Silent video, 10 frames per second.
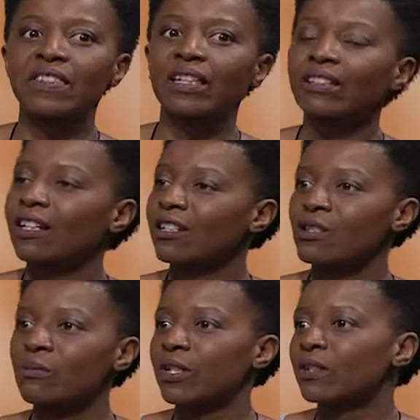think that
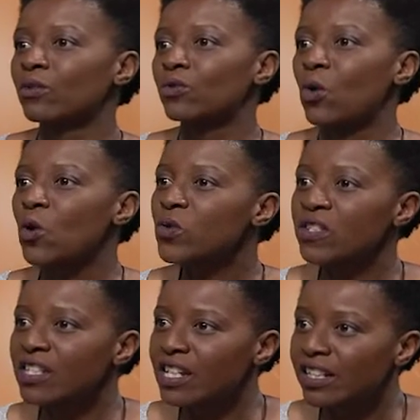it's been
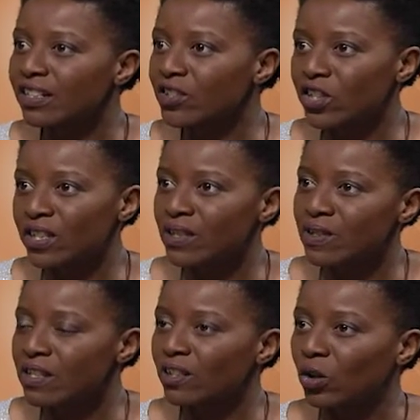rosy and
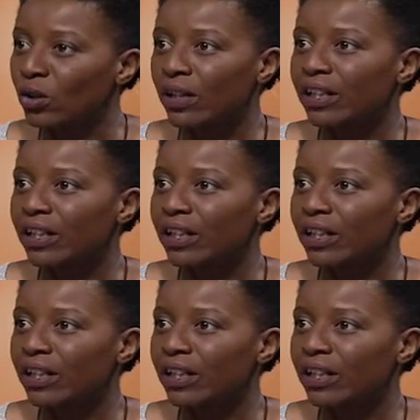cheesy and,